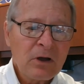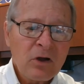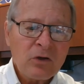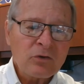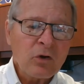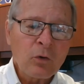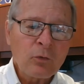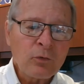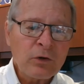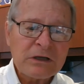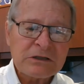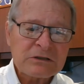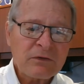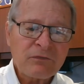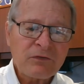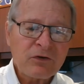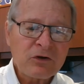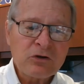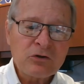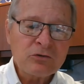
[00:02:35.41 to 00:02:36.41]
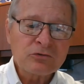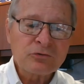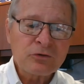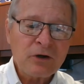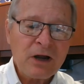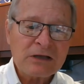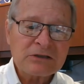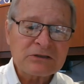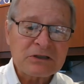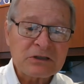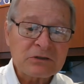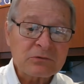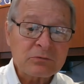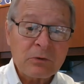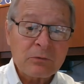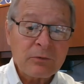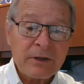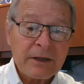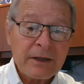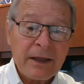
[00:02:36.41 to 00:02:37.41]
No reason for new dresses when
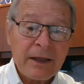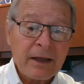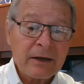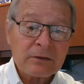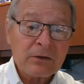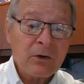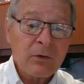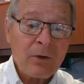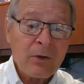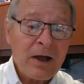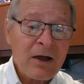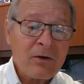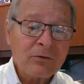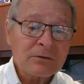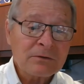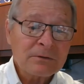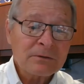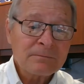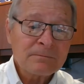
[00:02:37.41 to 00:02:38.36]
we can't go out.